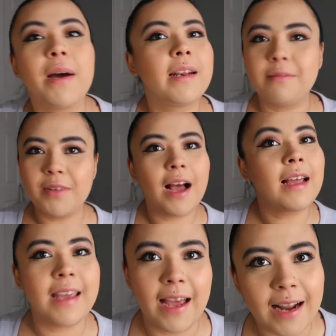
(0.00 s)
But
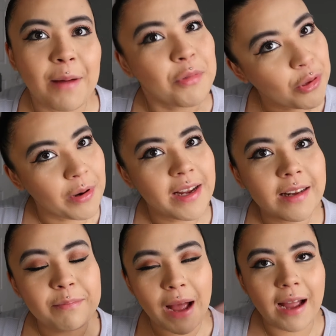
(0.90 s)
again, I'm throwing
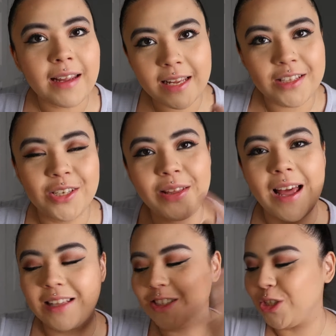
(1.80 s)
it back into
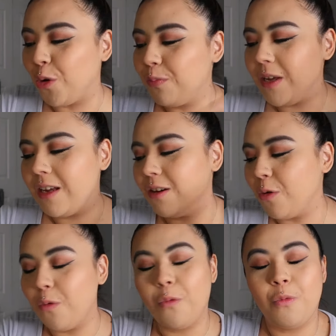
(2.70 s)
that soapy
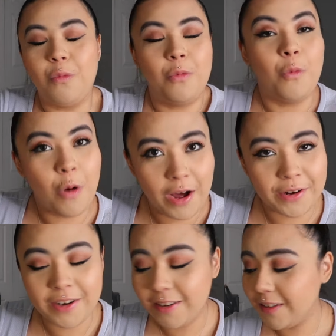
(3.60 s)

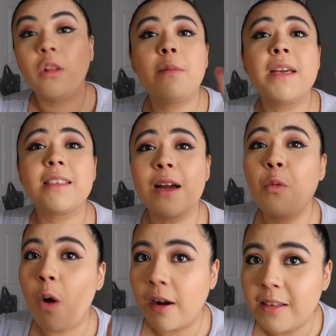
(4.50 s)
water only because I
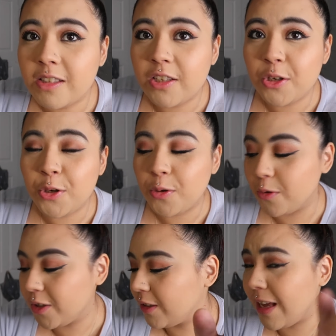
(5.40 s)
wanted
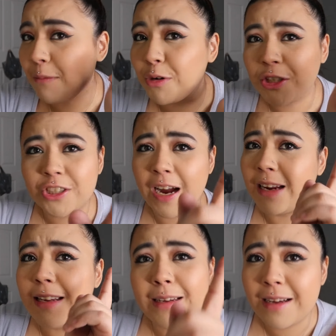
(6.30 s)
to get more
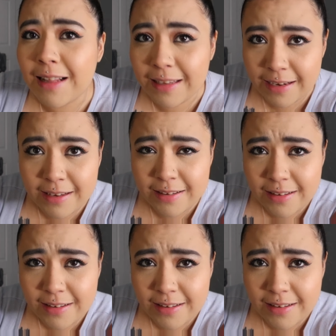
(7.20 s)
shiny and clean.